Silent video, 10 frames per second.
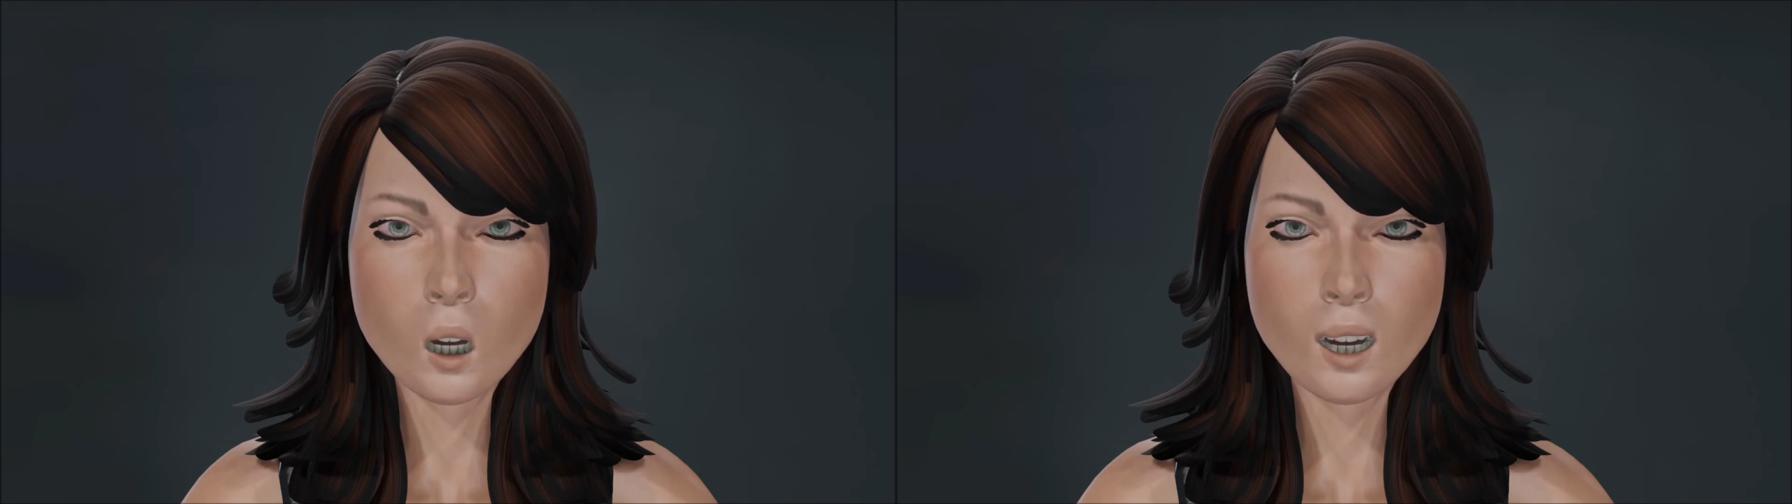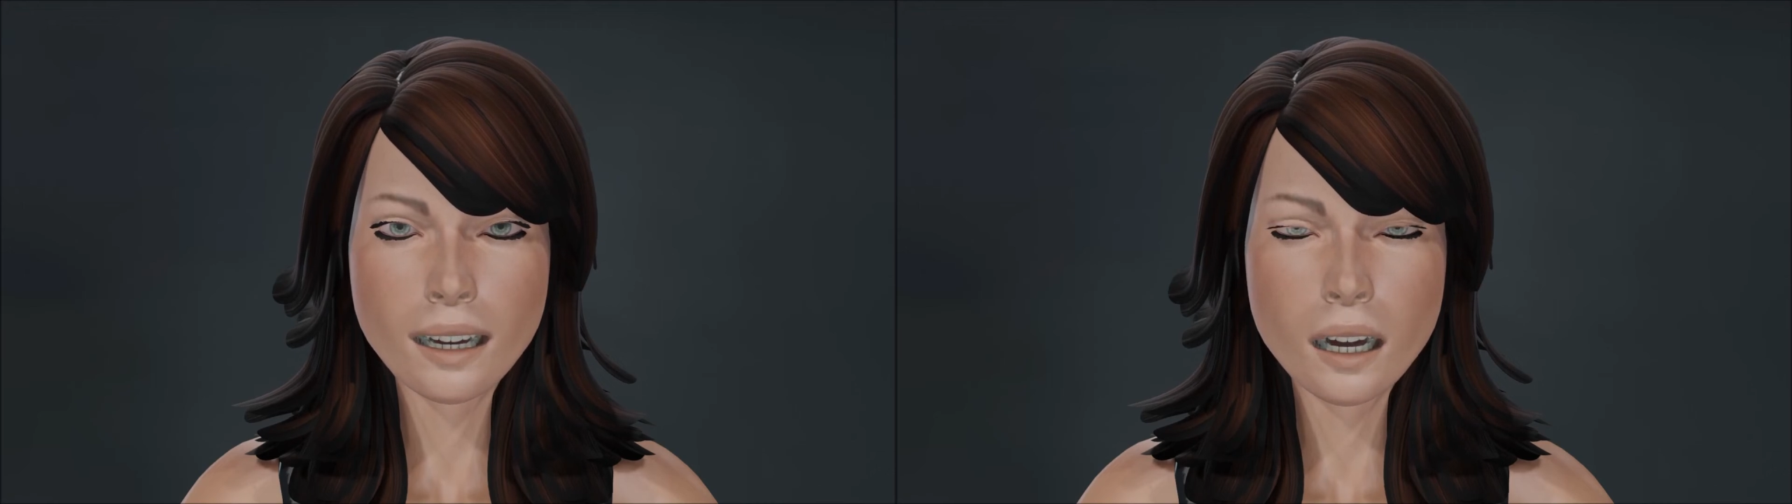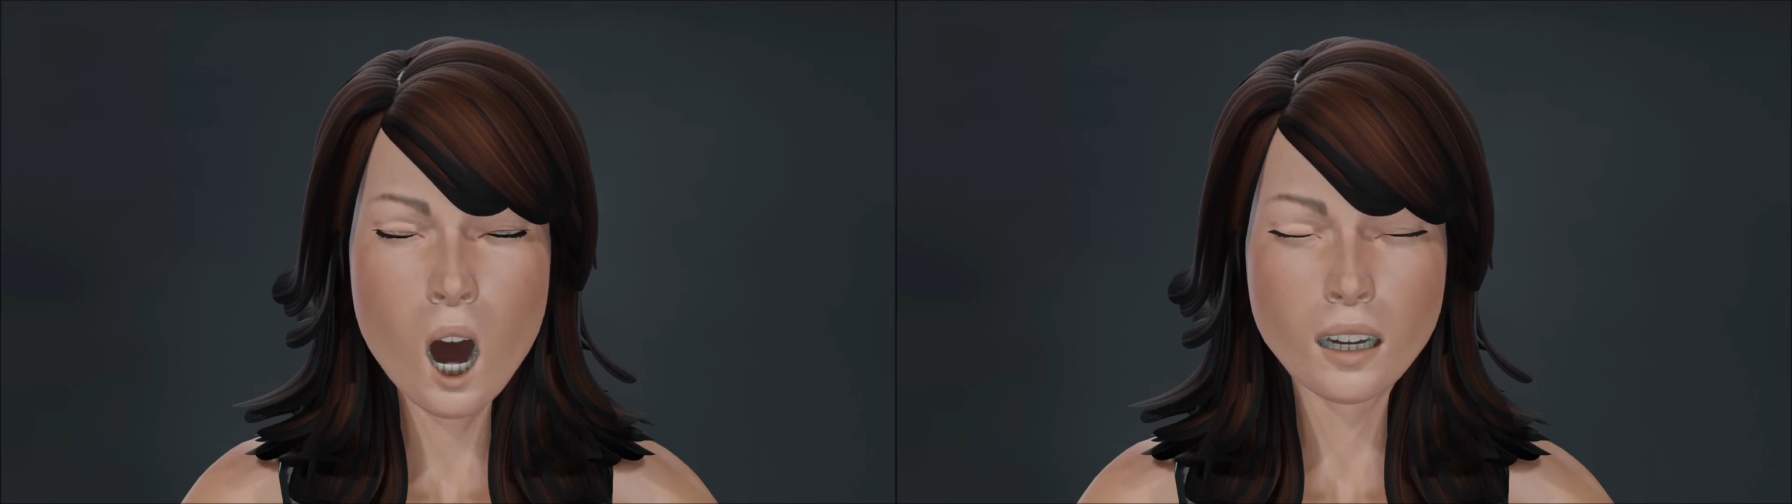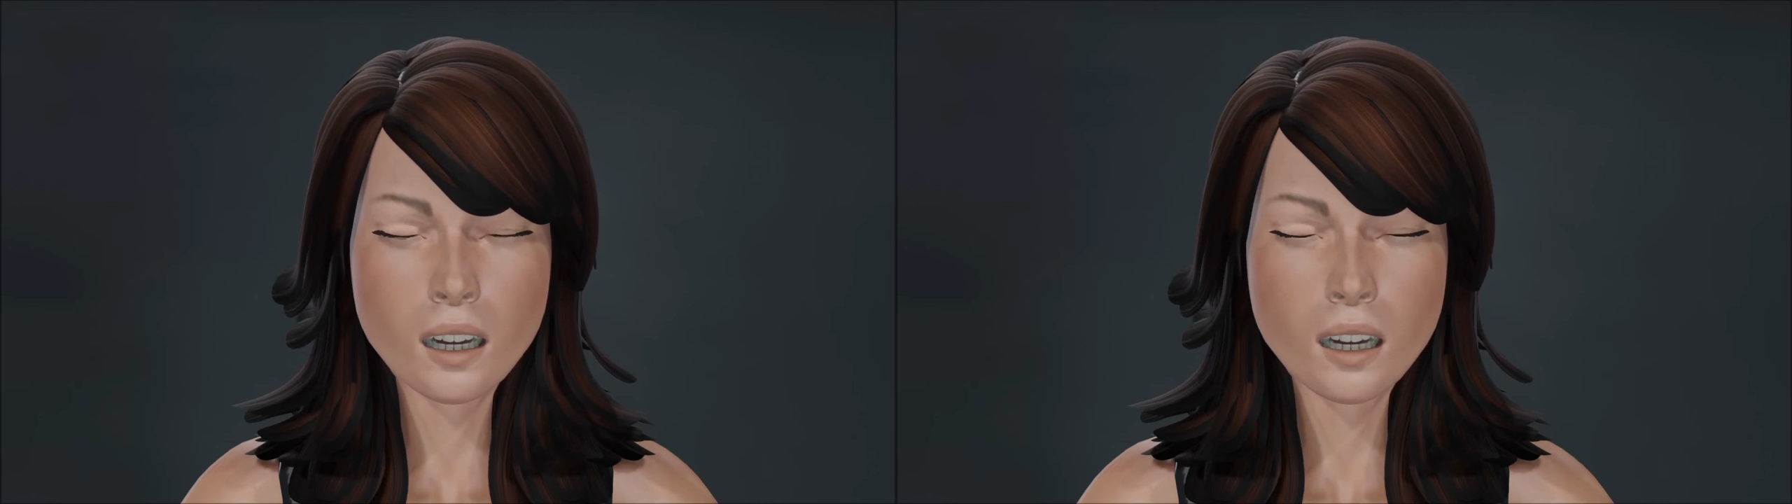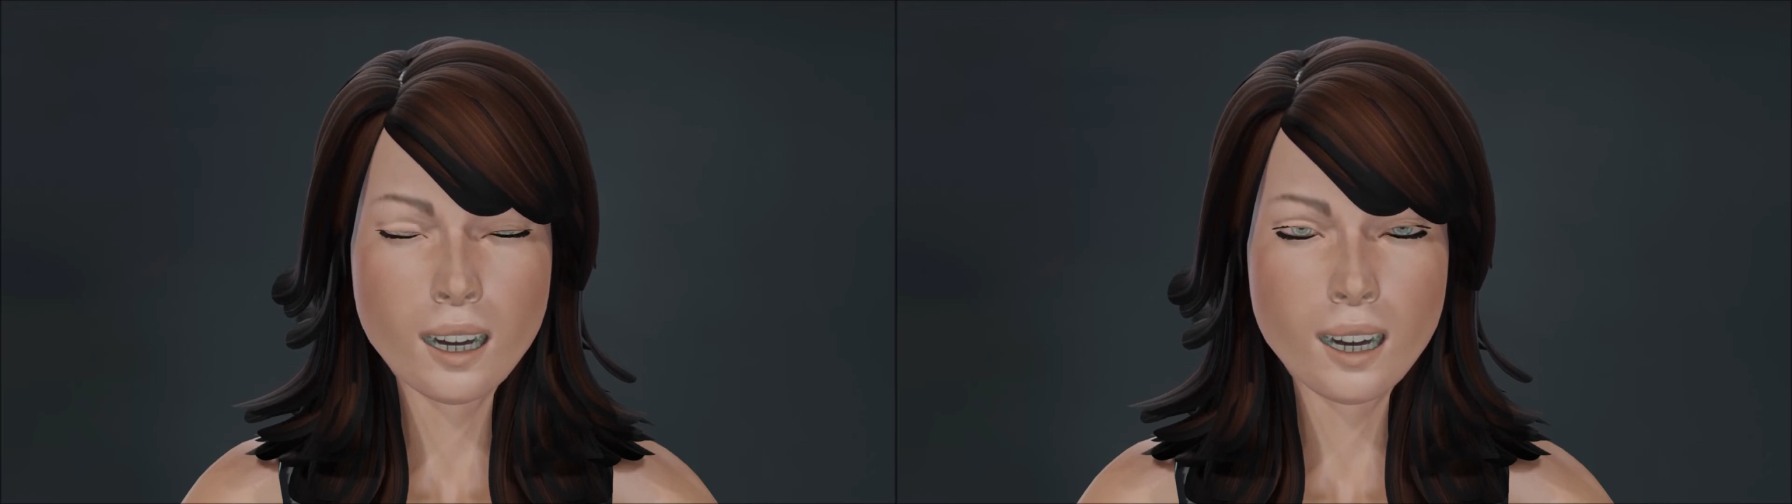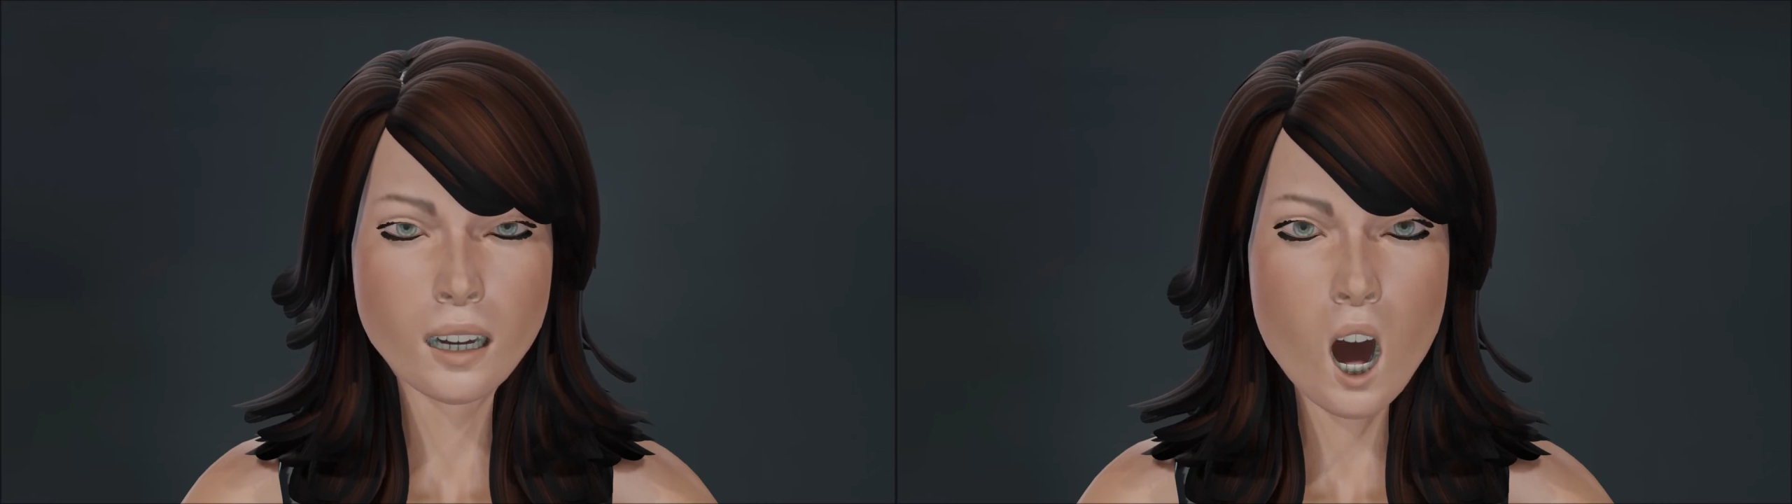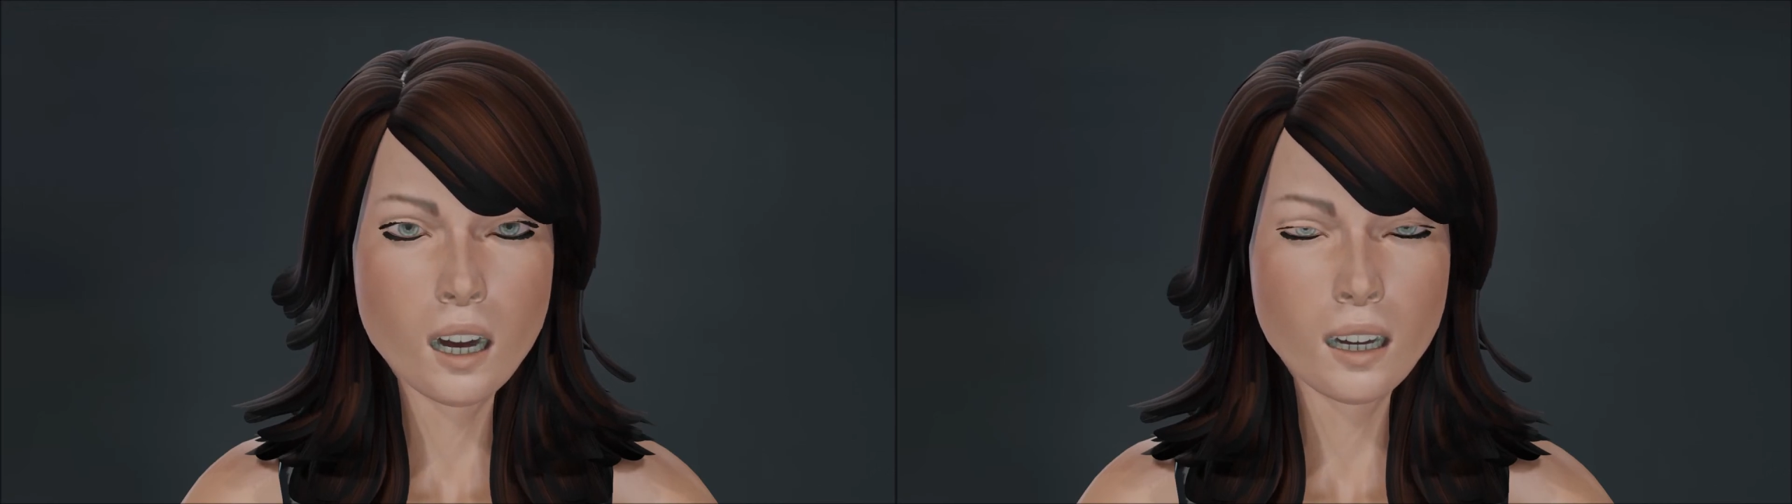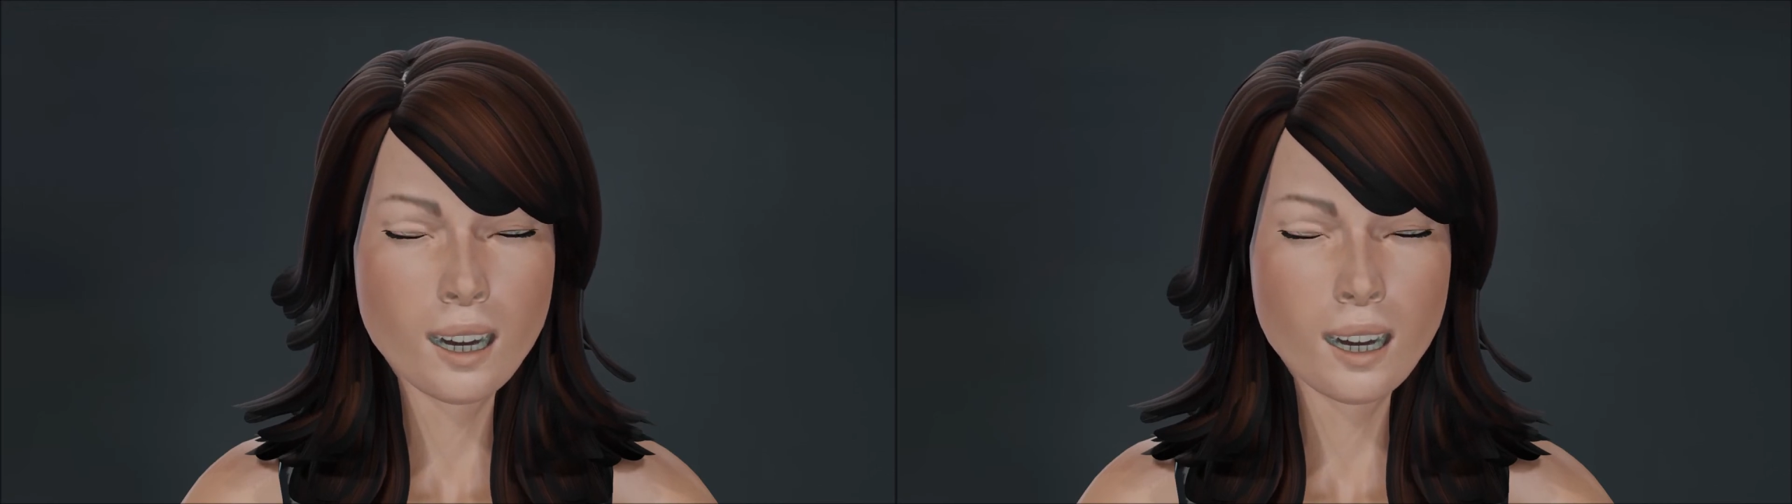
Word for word: to avoid disaster in